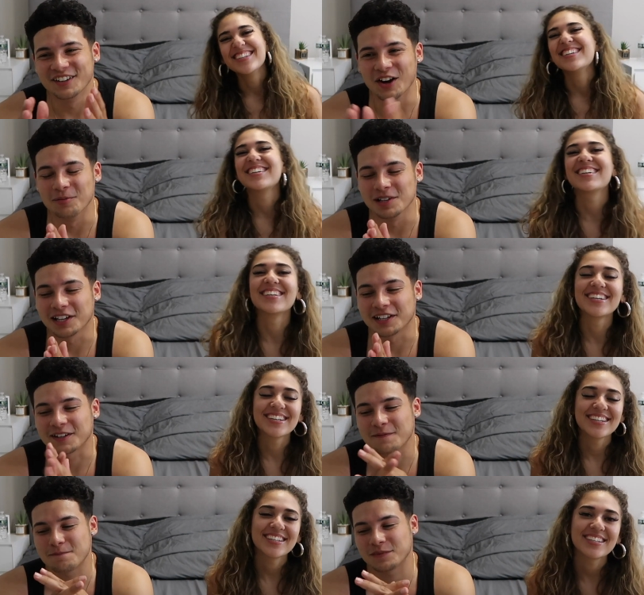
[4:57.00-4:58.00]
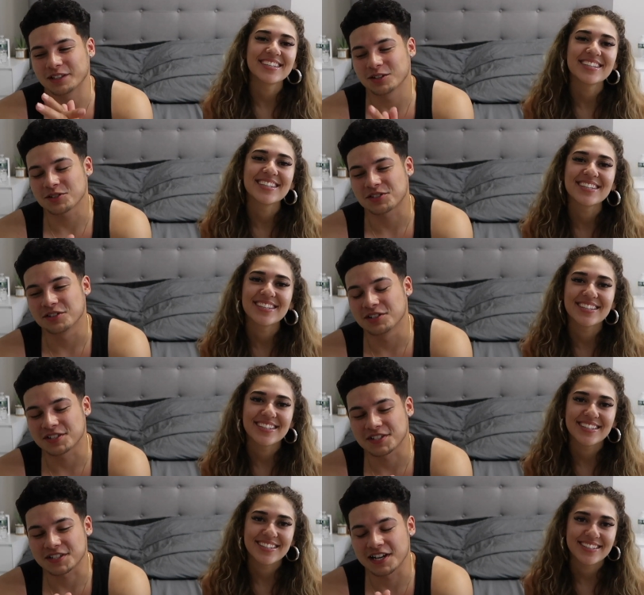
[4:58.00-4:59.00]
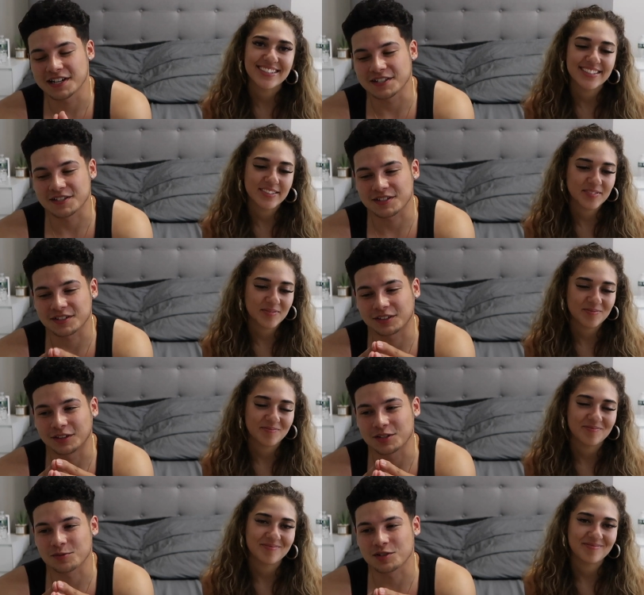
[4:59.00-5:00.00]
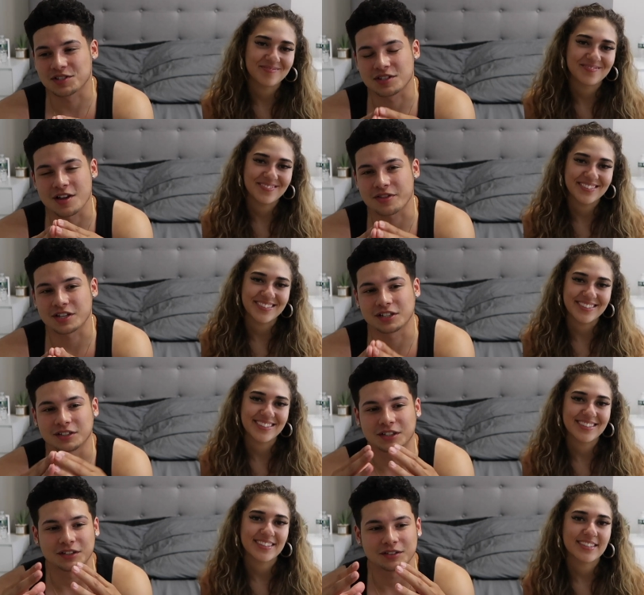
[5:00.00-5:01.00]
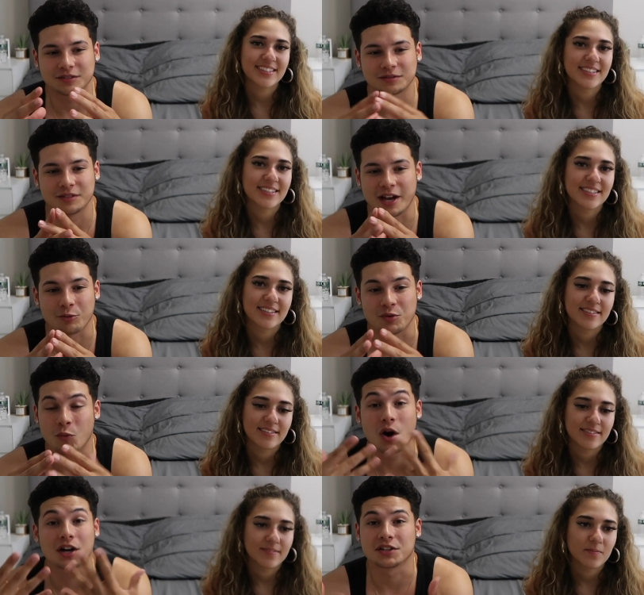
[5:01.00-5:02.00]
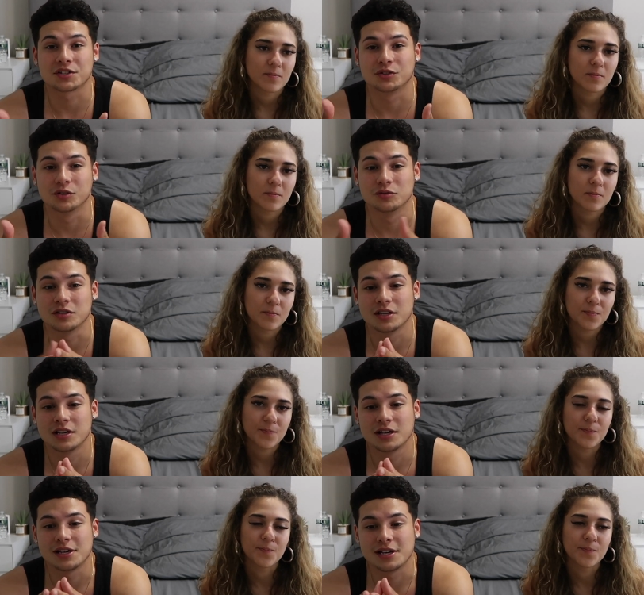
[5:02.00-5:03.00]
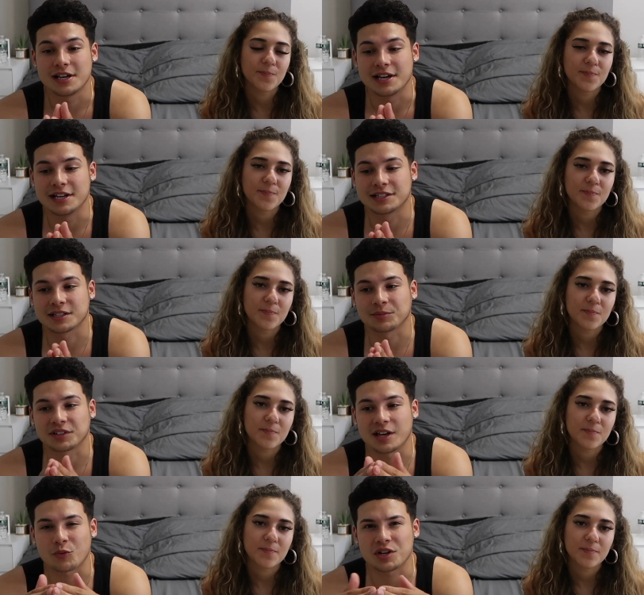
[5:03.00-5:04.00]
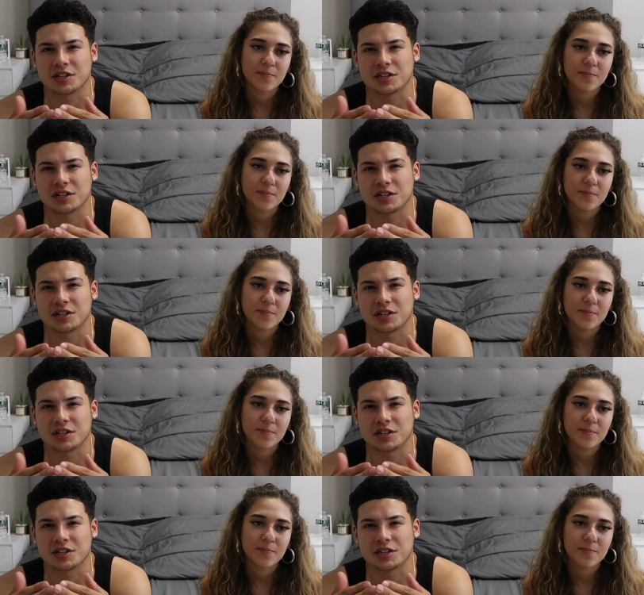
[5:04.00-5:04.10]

Speaker 1: no, but like, in all seriousness, guys, this was nothing that we wanted to do. Mm. It's something that we